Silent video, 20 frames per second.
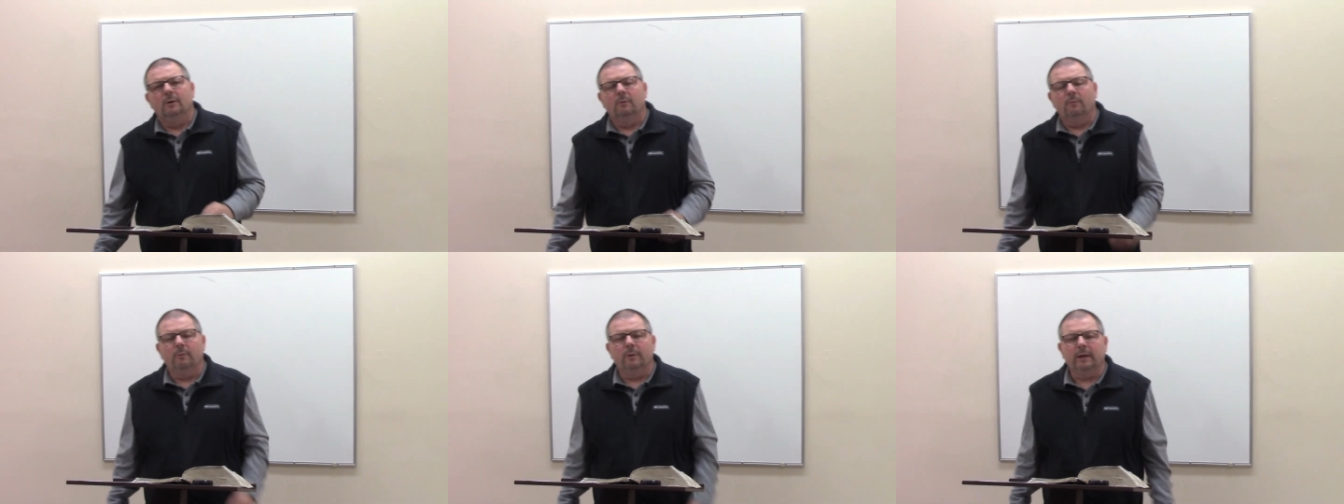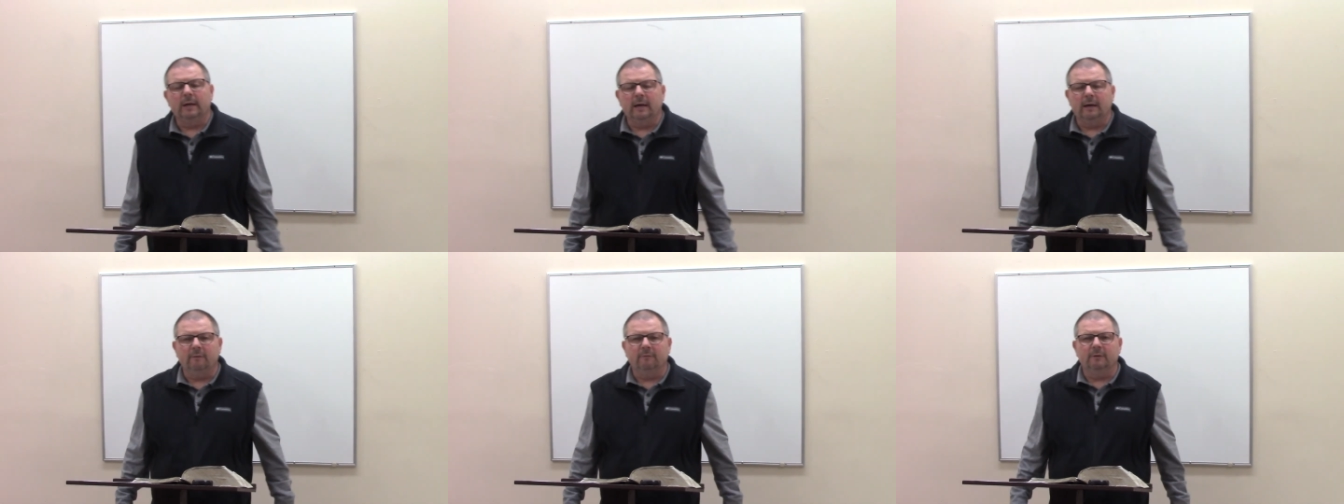we
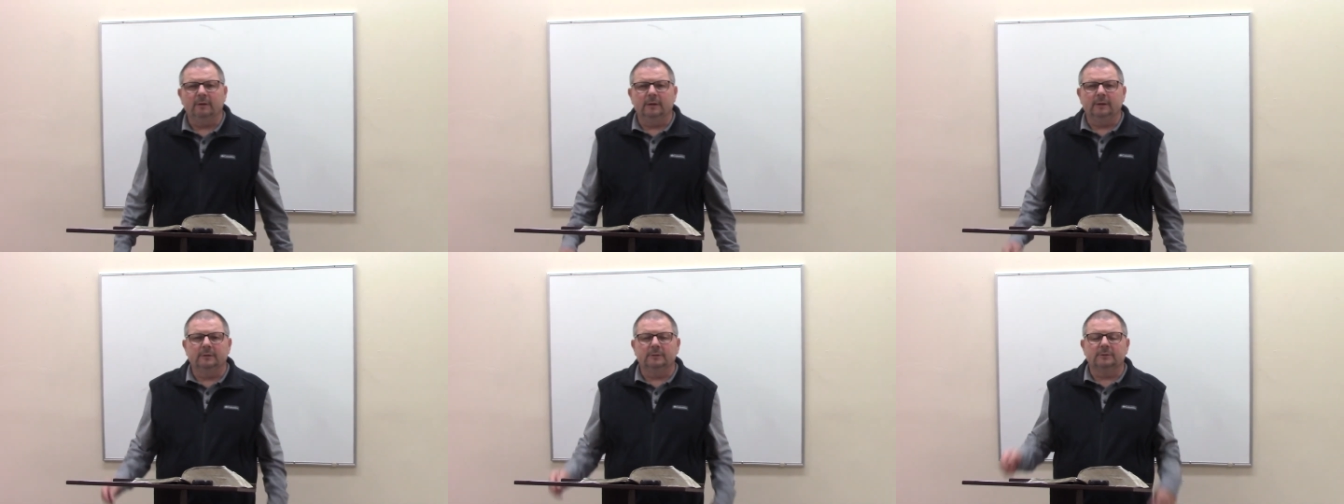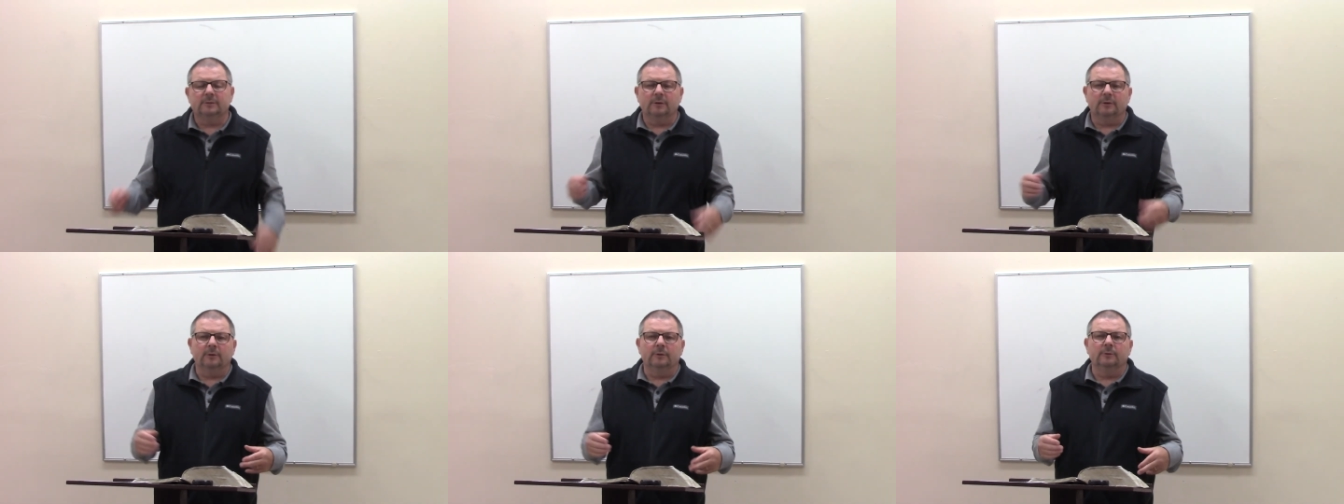have an
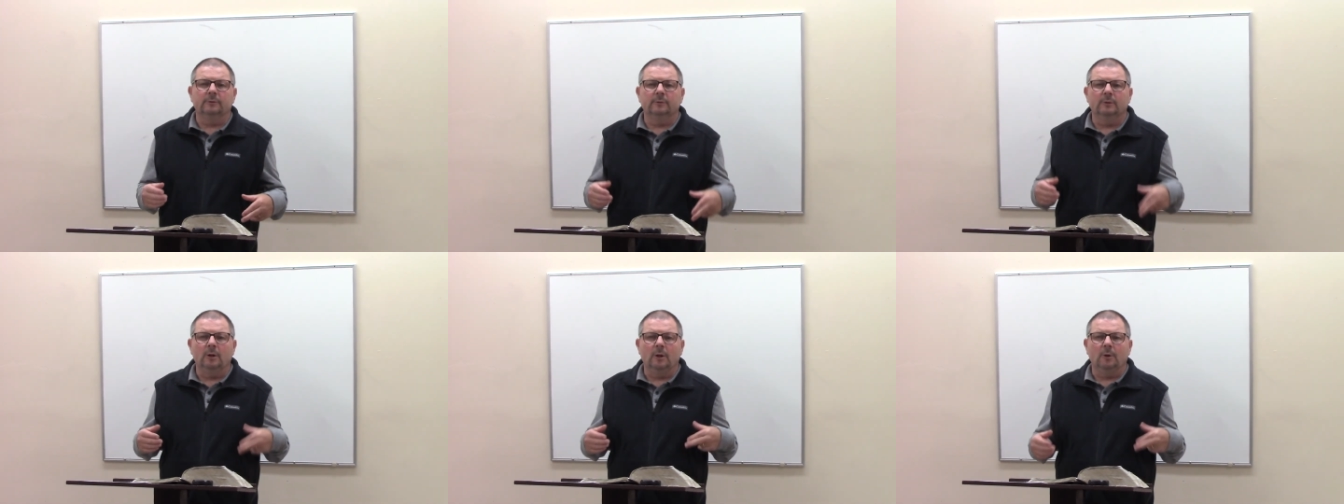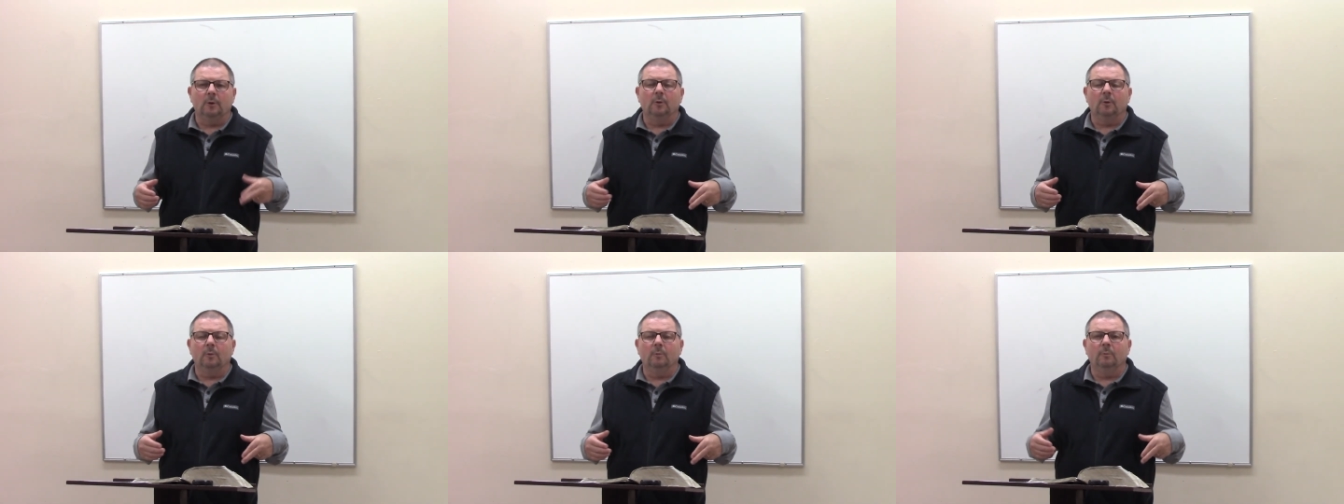eternal
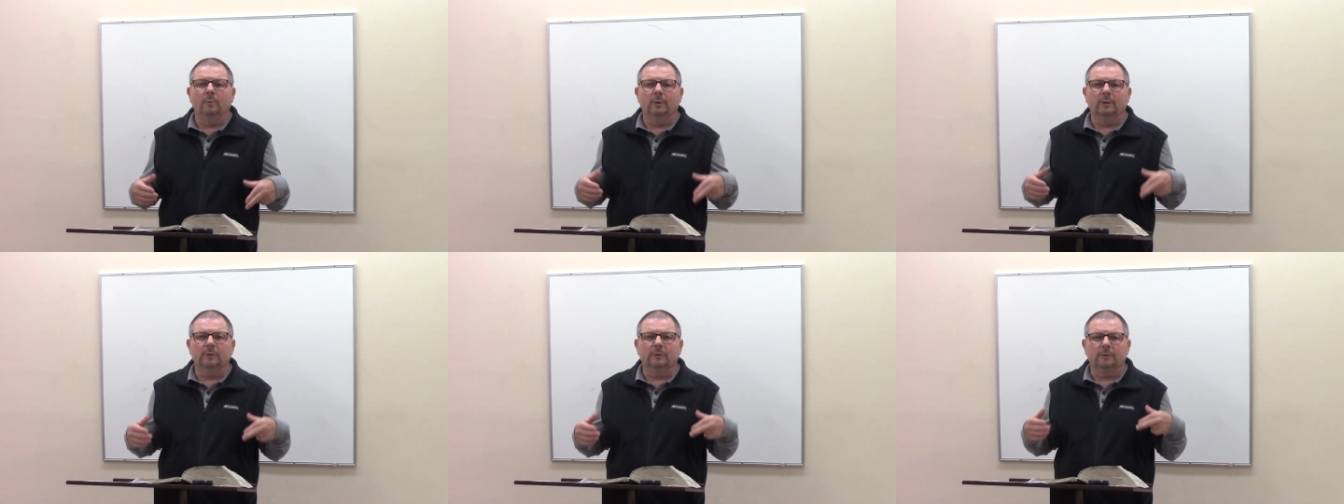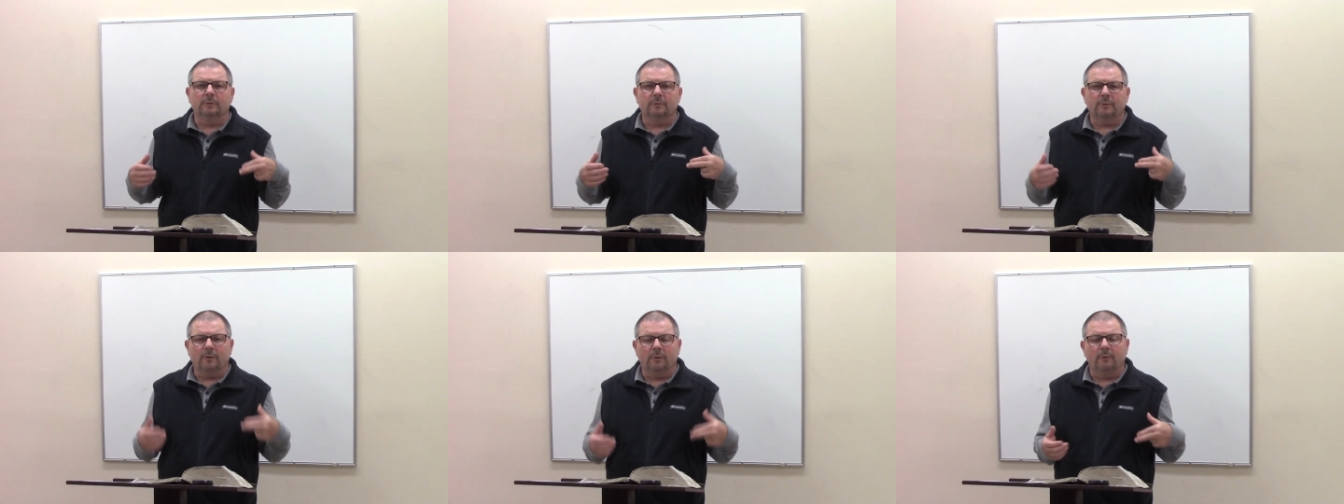home with
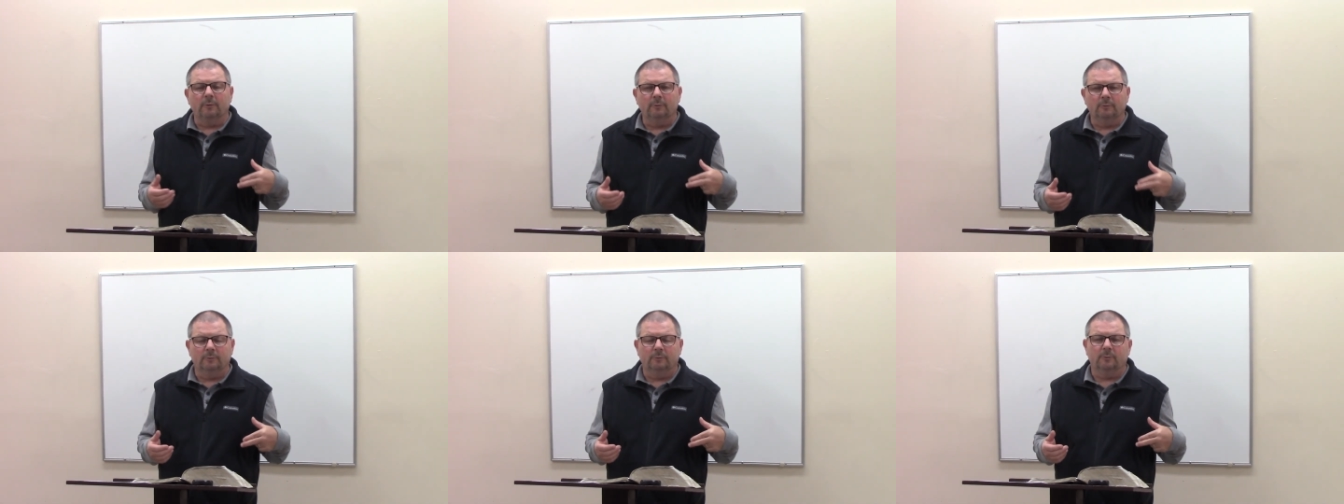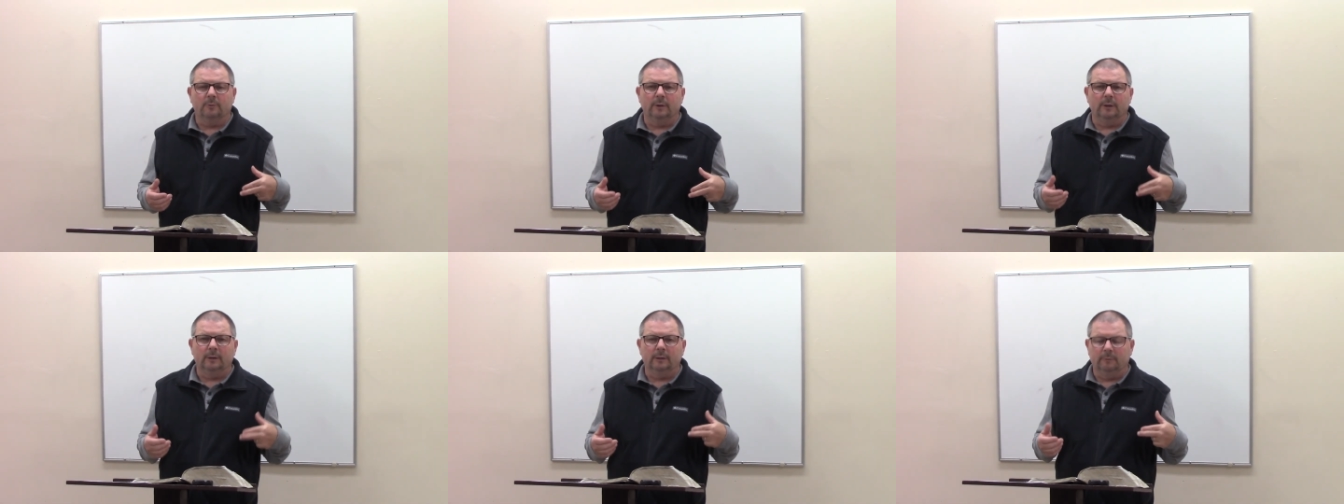eternal
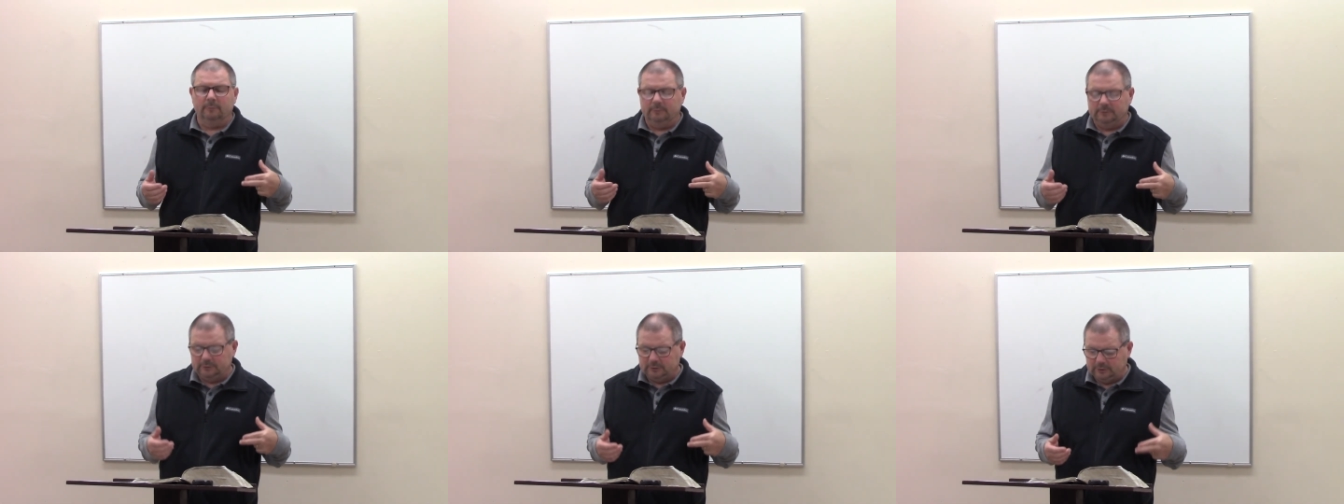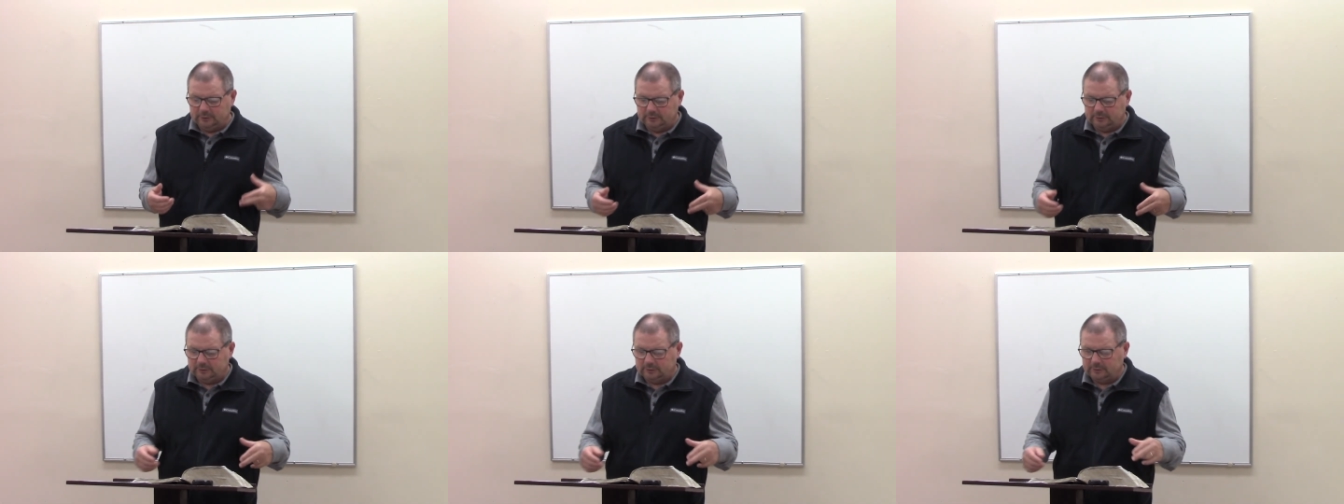dwelling with
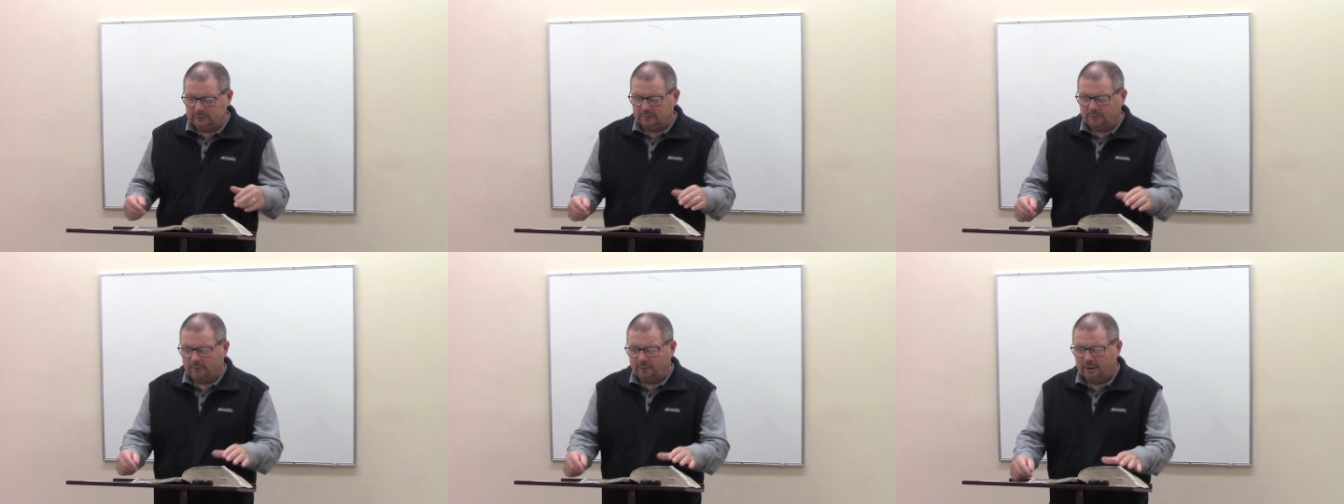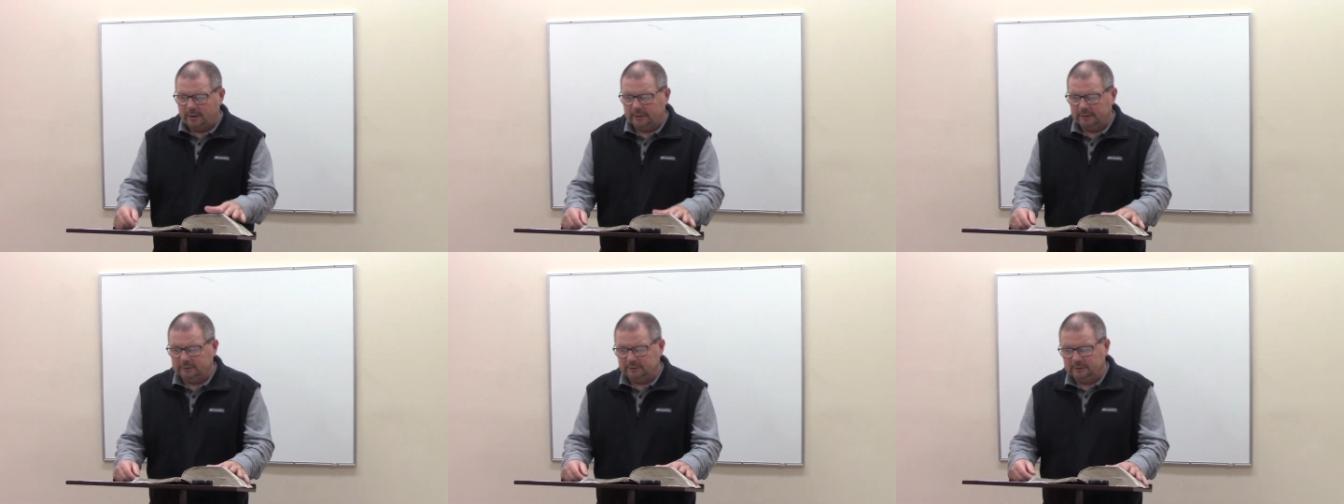Jesus
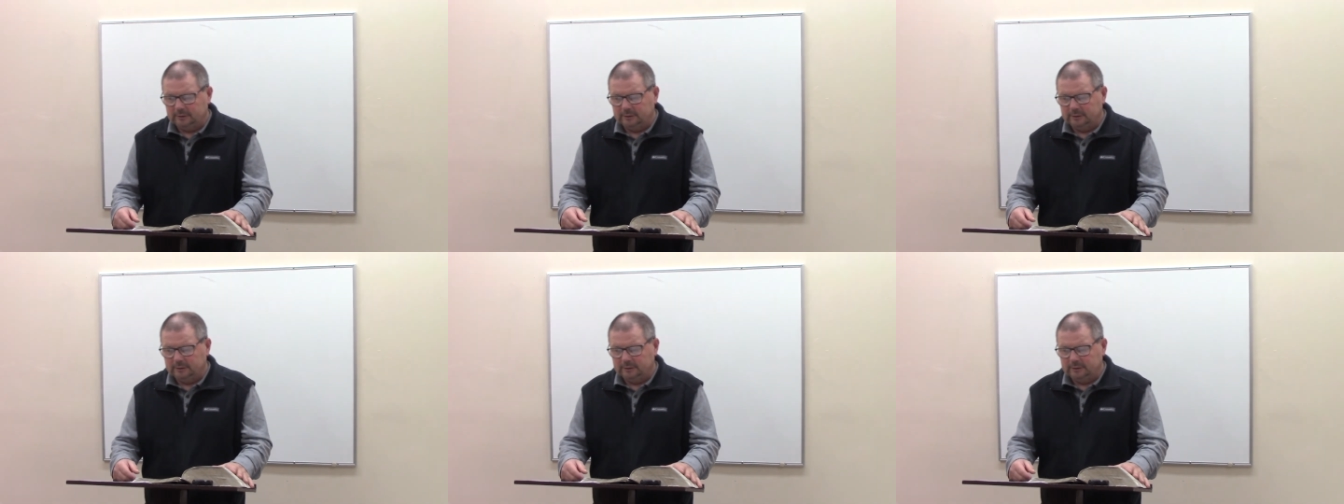Christ.